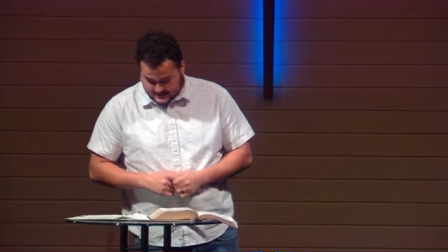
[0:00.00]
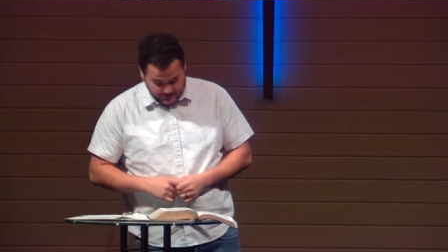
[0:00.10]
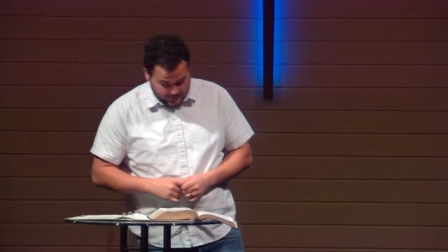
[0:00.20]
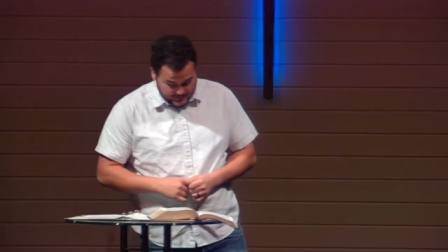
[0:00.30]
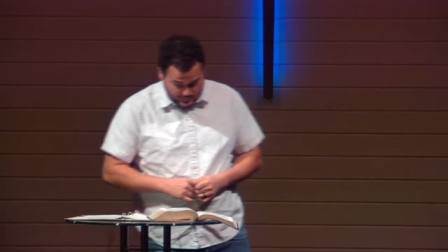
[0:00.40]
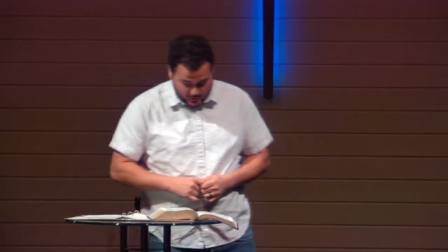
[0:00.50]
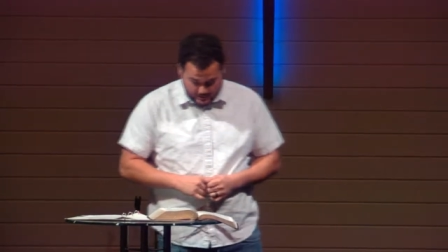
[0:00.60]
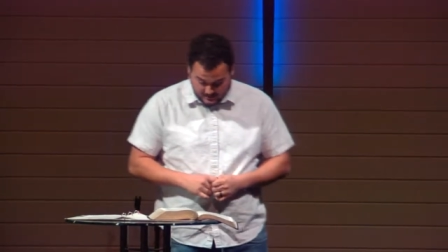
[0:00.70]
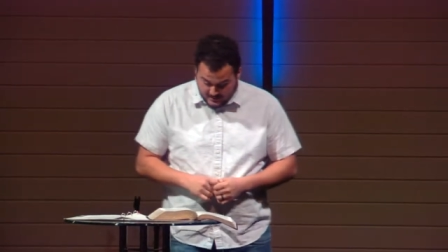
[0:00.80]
So, verse 1